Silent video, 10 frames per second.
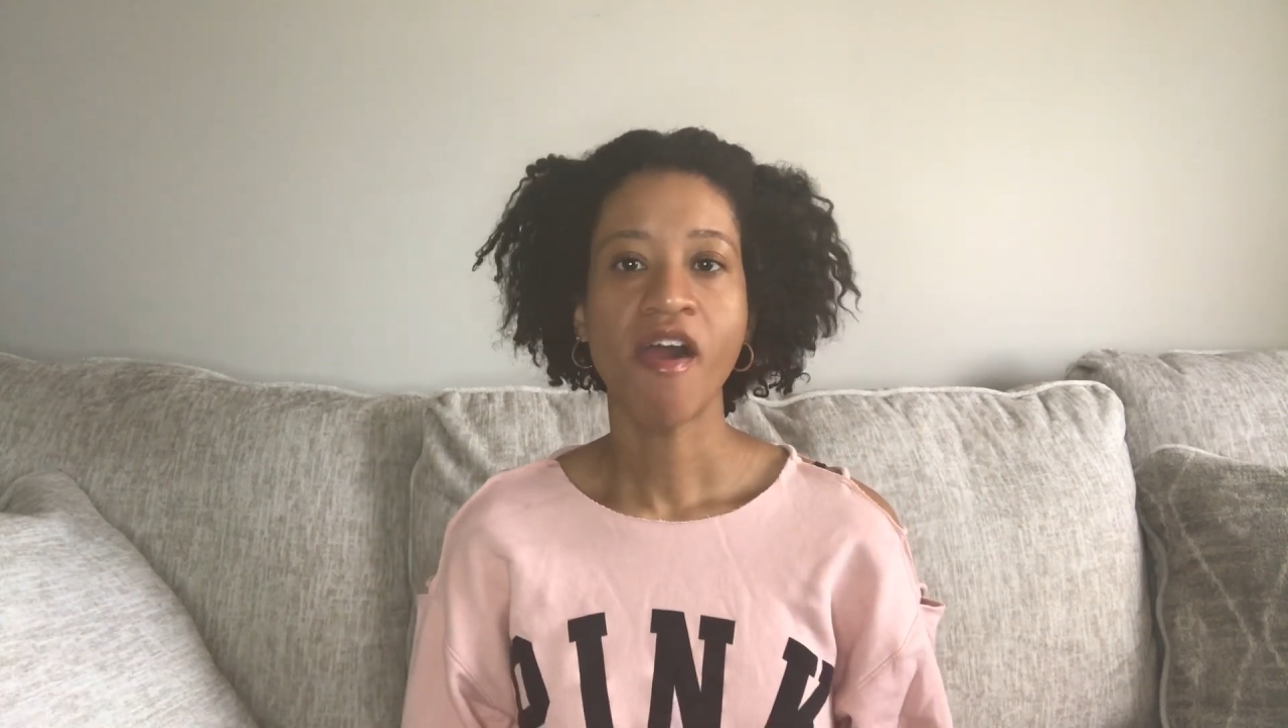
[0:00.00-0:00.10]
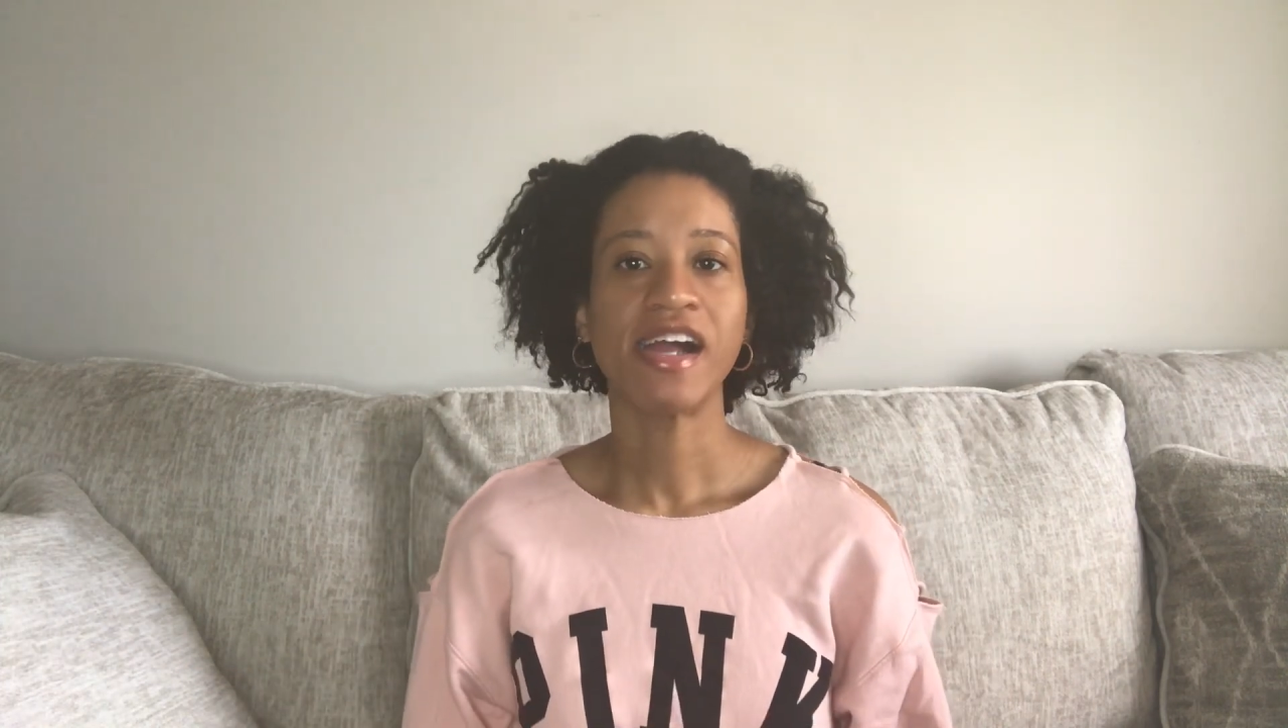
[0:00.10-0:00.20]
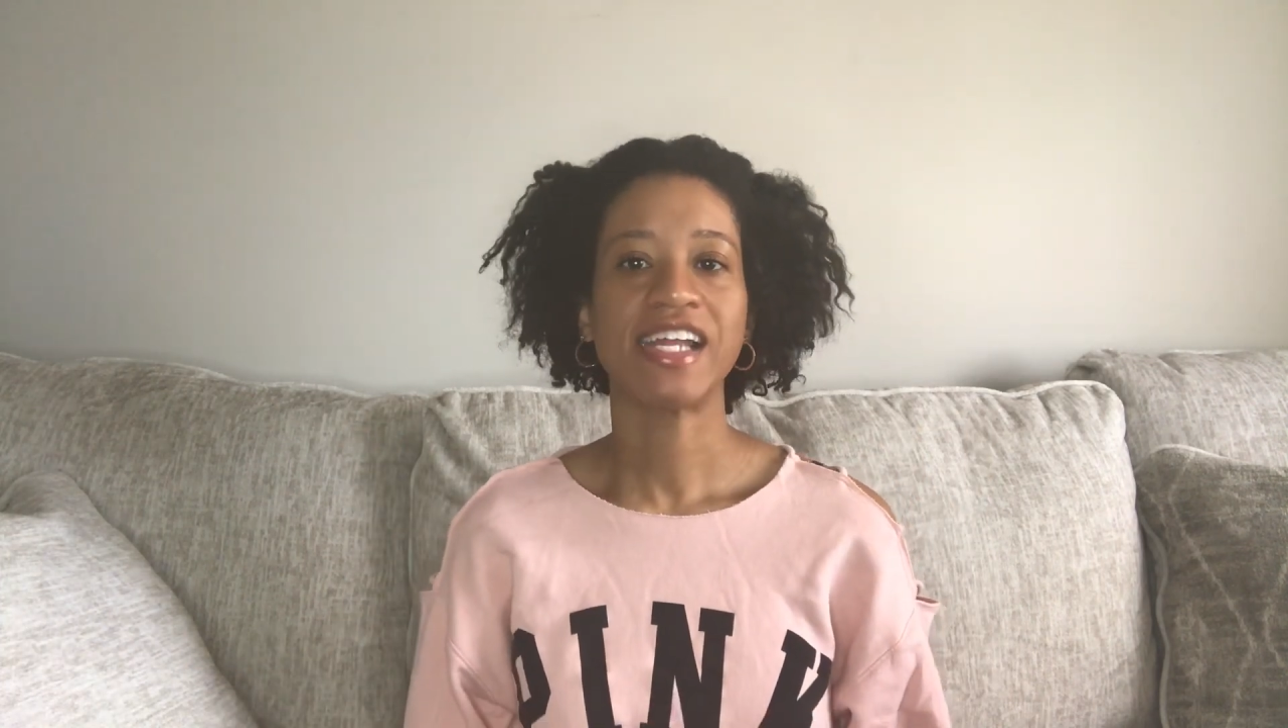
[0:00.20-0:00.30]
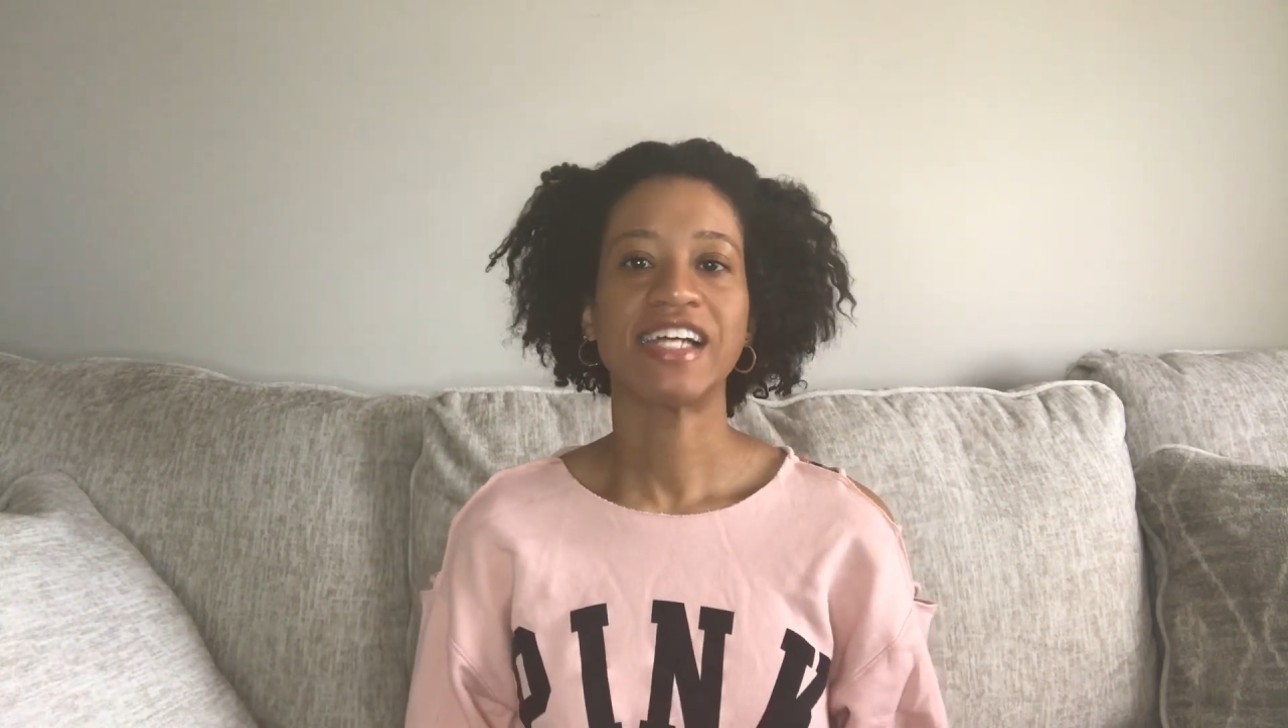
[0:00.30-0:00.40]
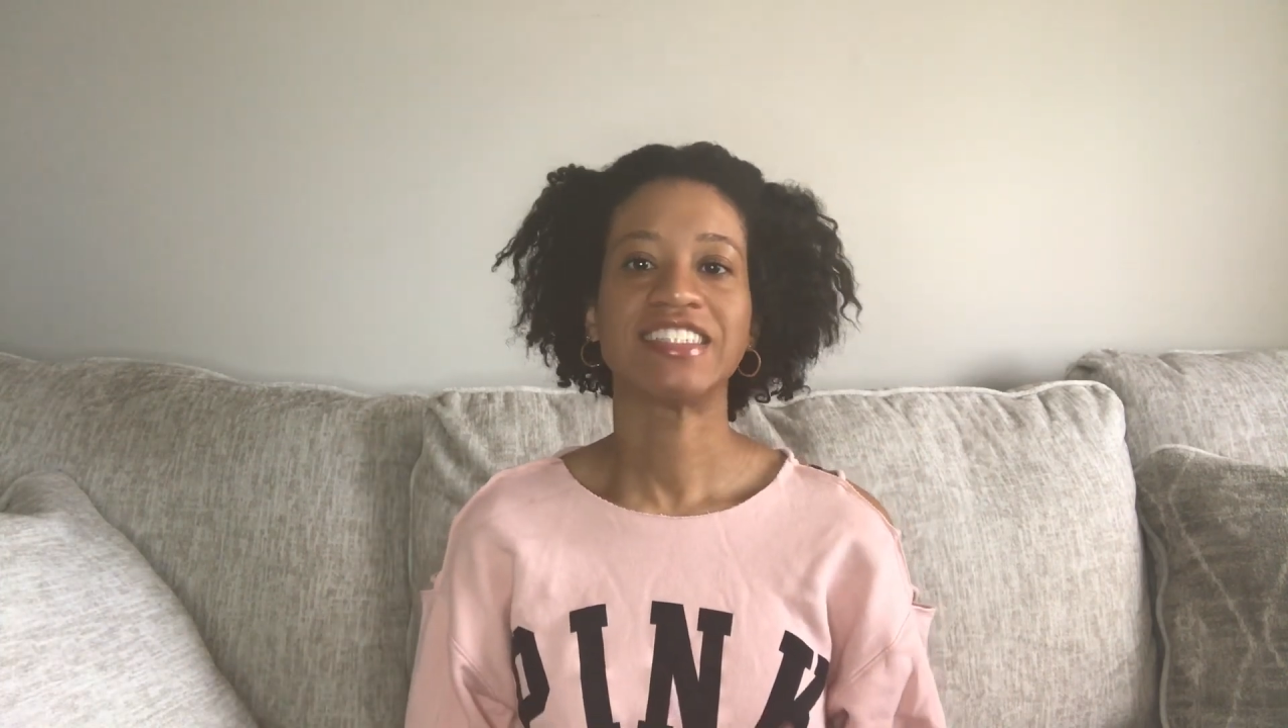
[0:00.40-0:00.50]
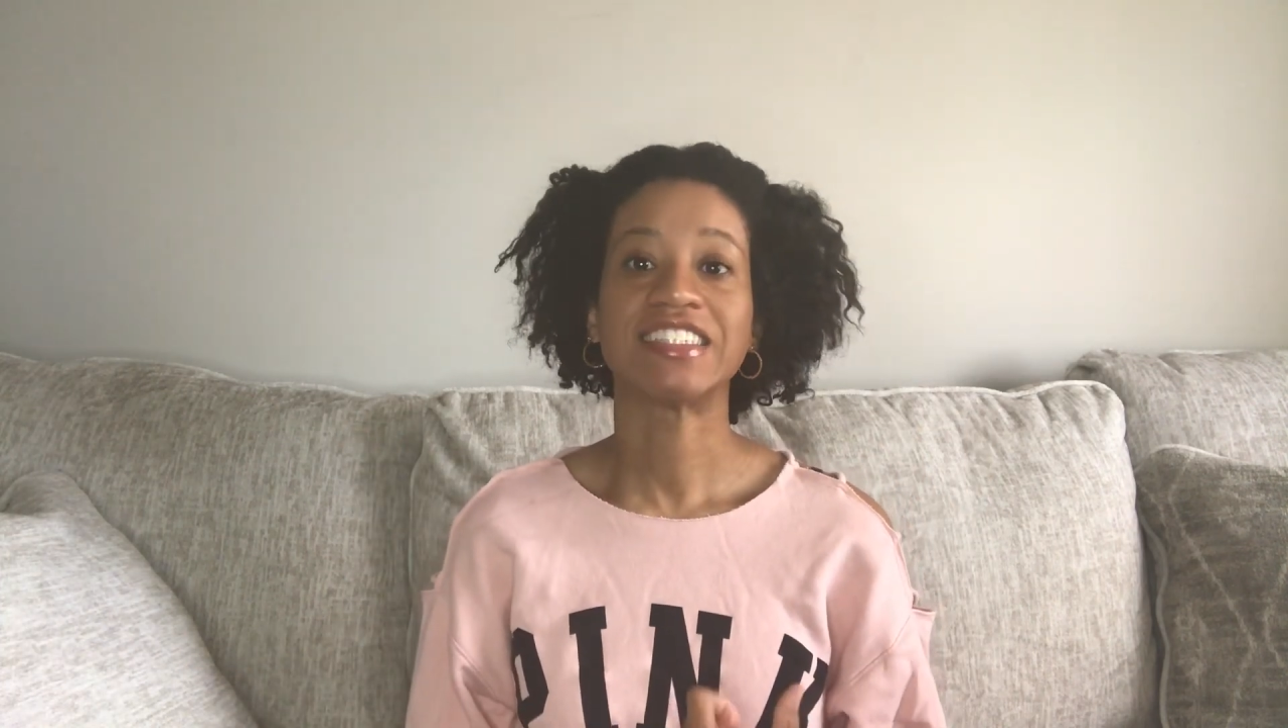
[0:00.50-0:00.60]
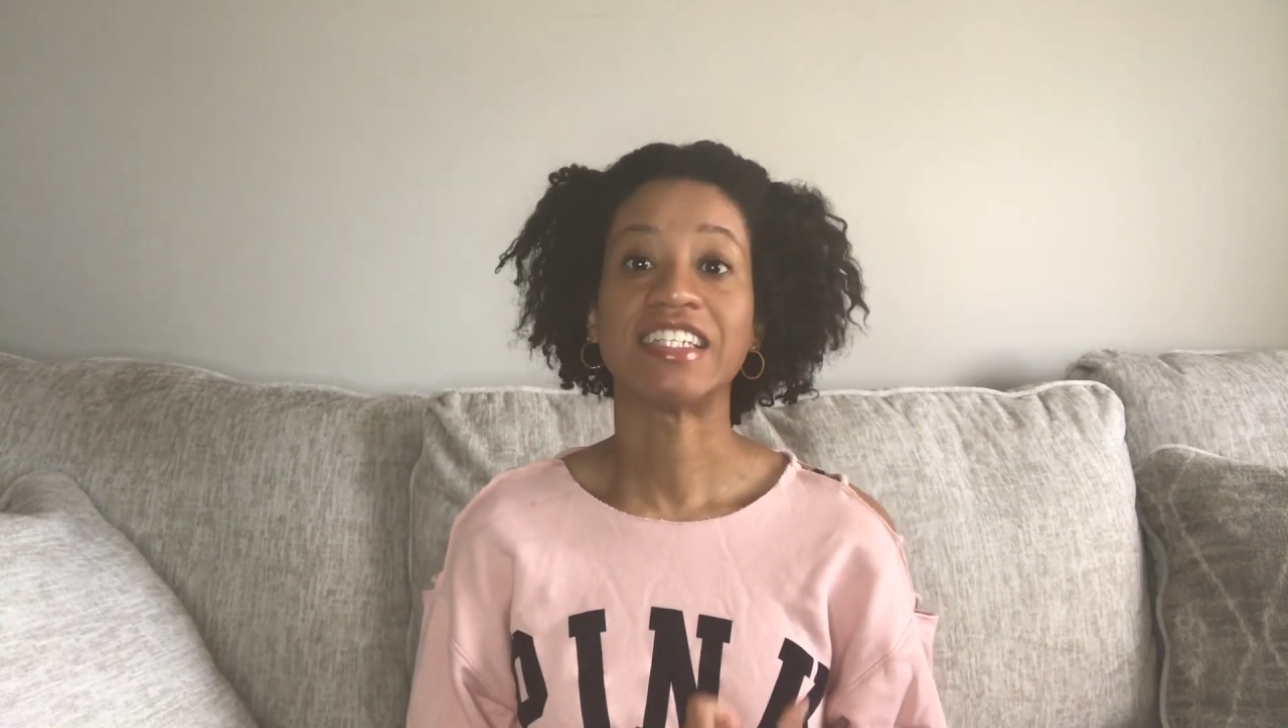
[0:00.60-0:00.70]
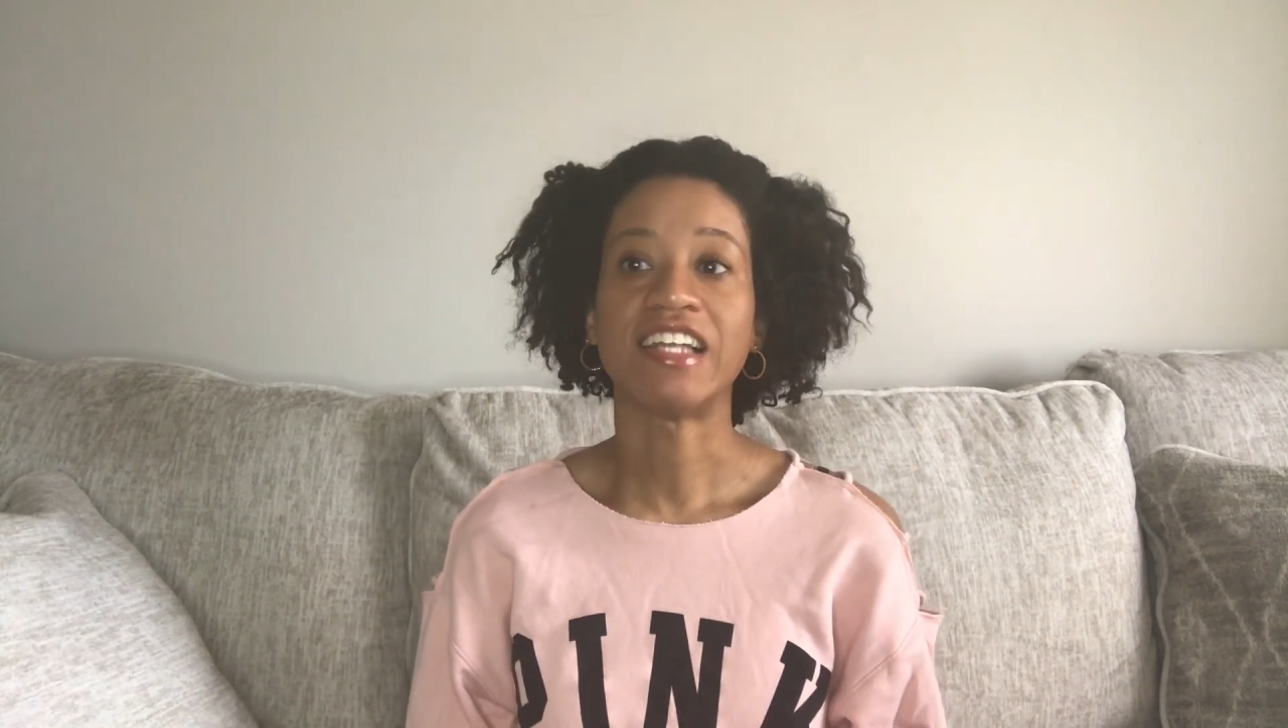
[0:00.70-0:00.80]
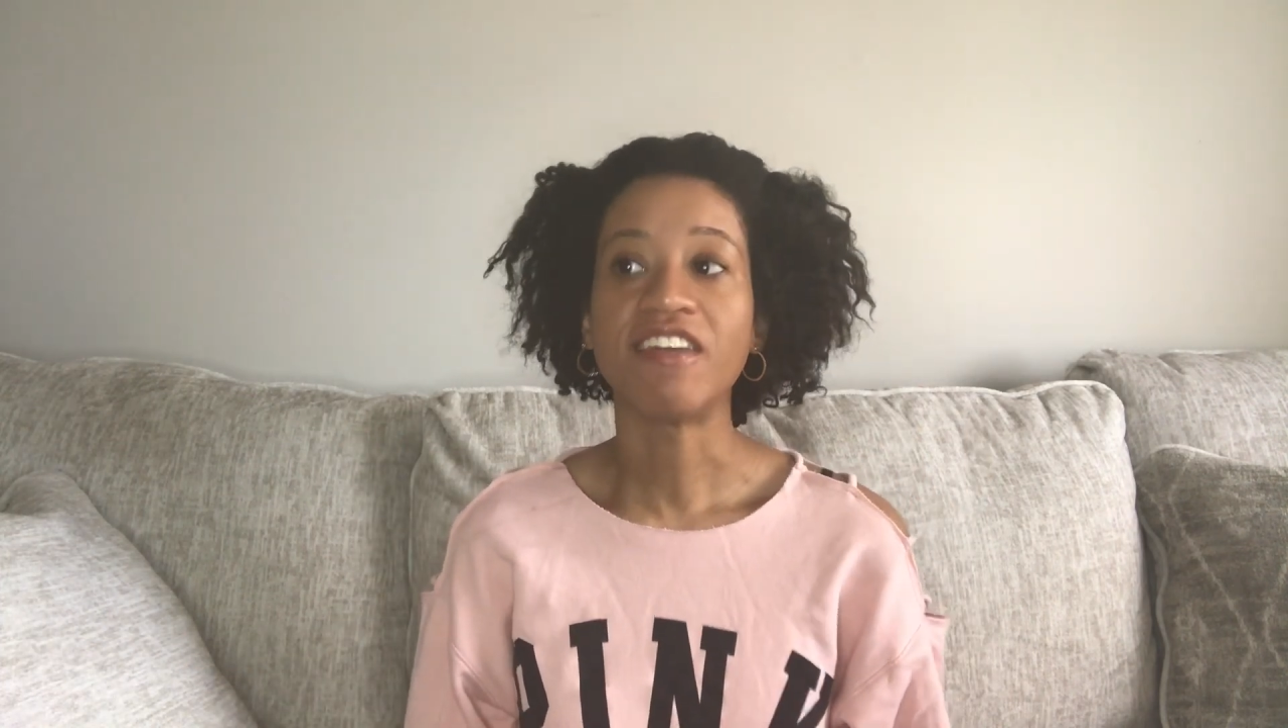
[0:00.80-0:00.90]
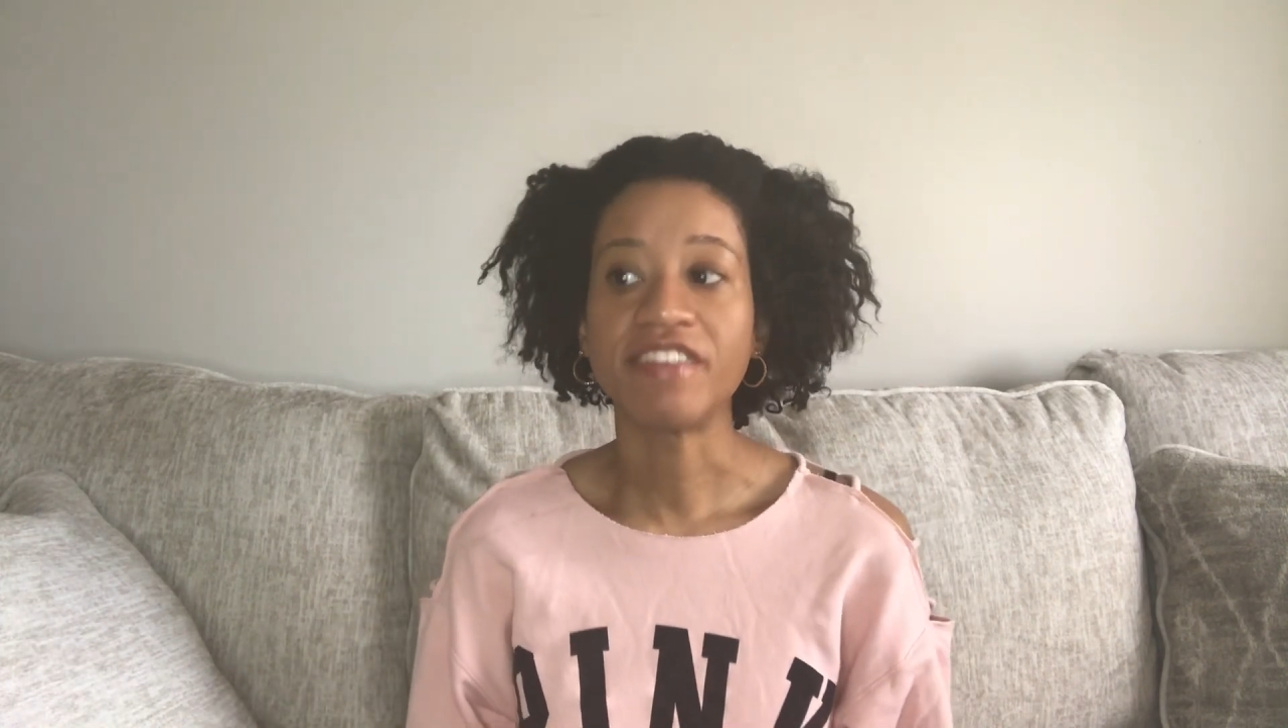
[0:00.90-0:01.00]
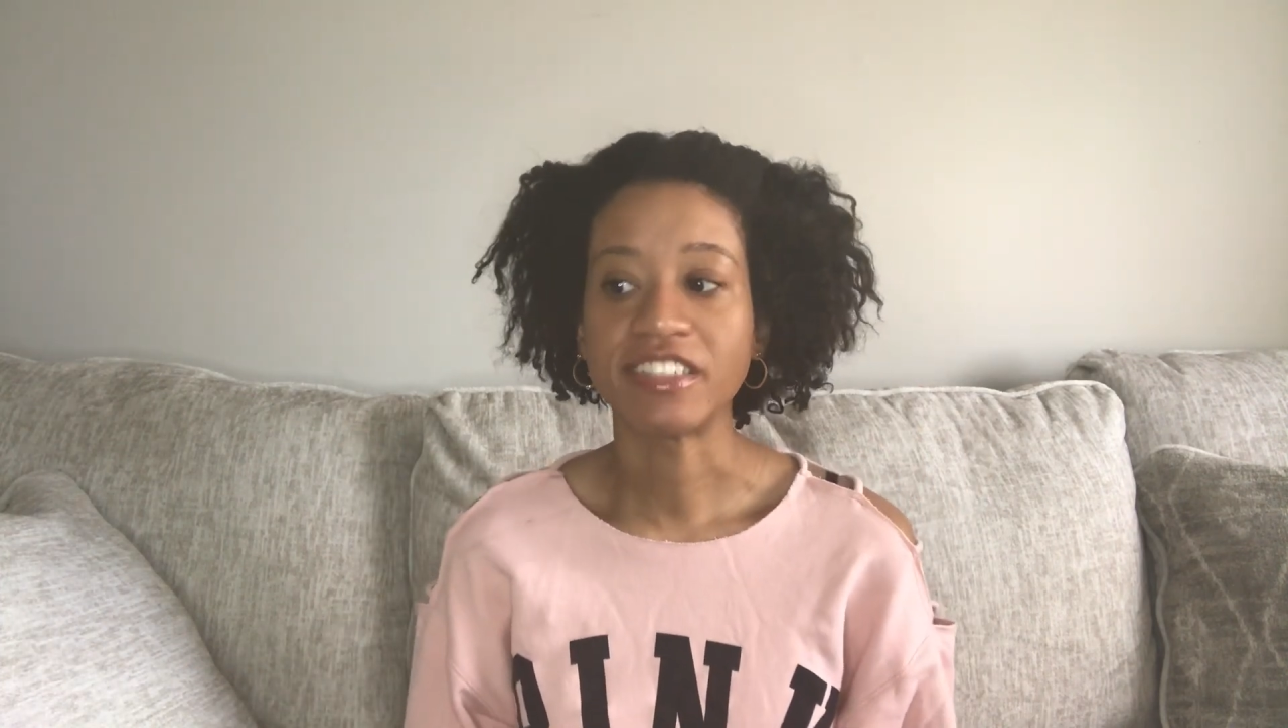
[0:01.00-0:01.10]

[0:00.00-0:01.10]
and I just love it